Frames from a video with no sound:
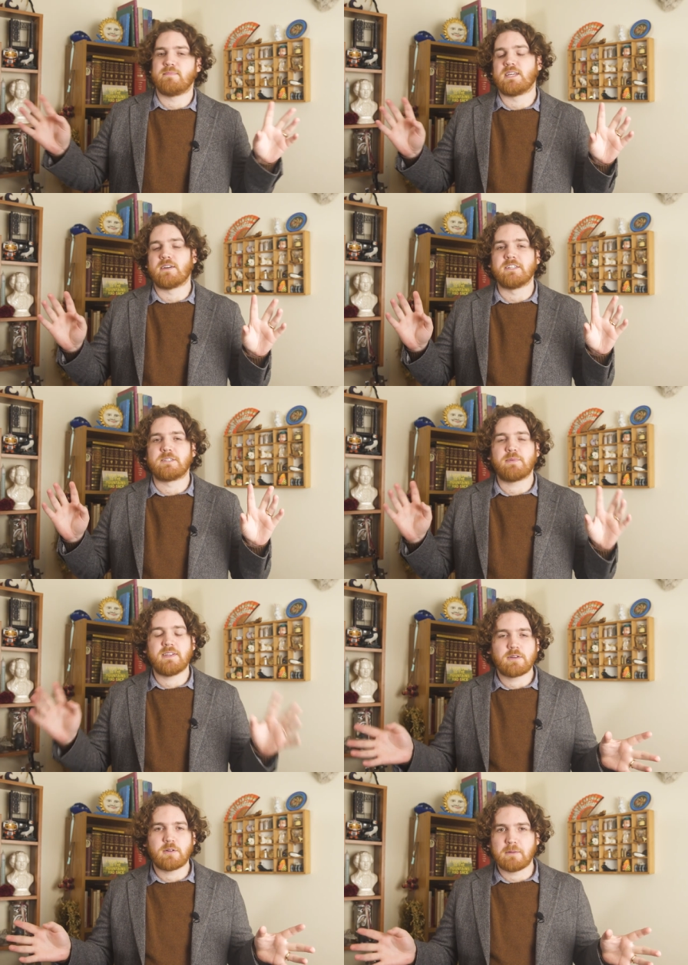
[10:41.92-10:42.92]
because
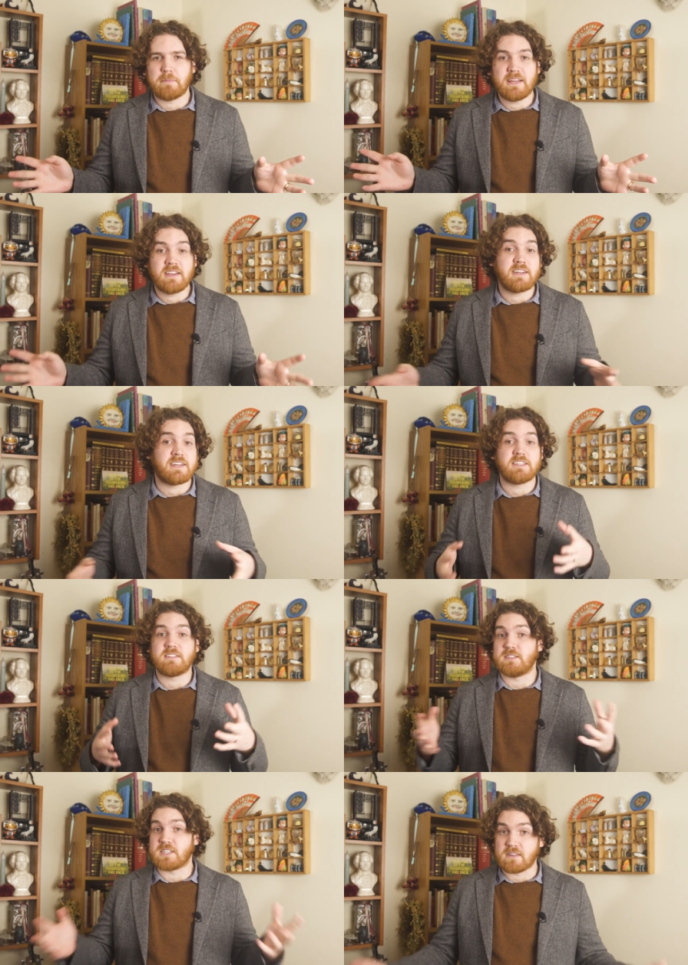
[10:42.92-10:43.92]
political opinion
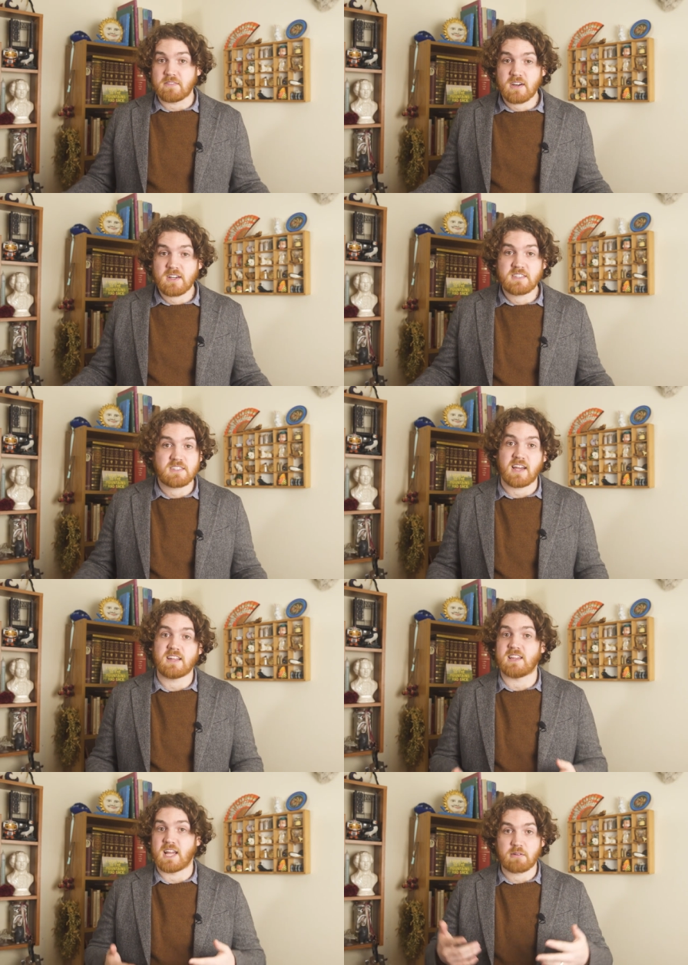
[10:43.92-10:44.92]
is diverse
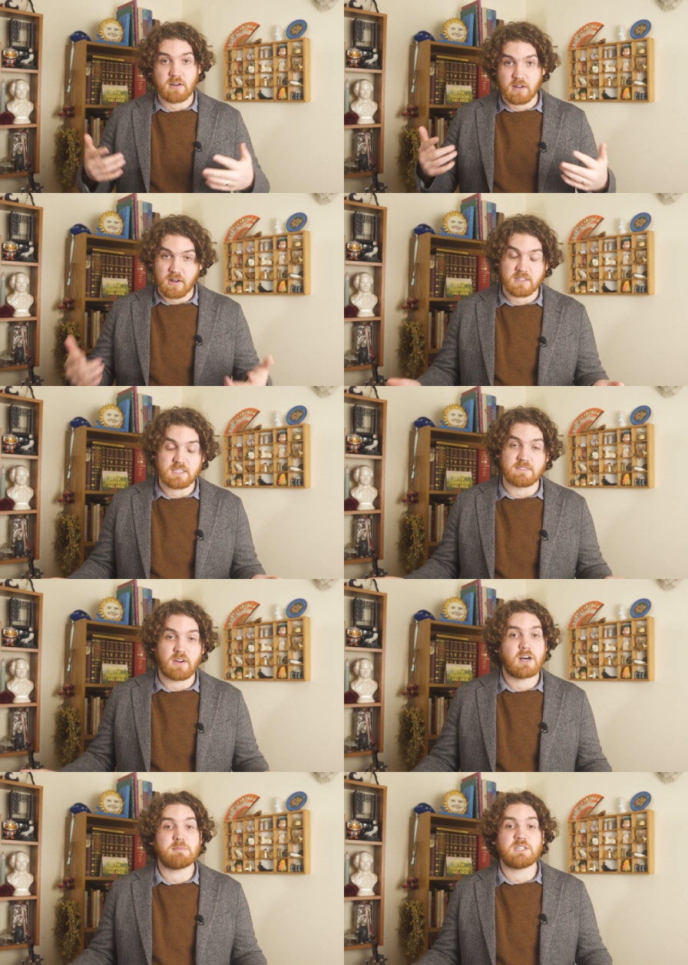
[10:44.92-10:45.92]
and there are lots of
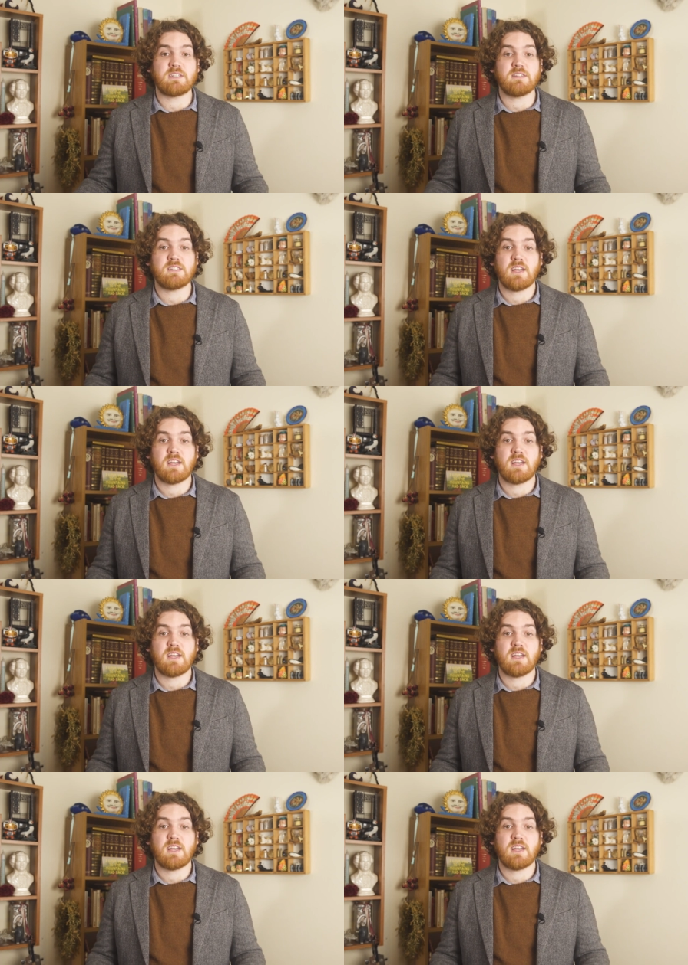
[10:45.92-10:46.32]
options,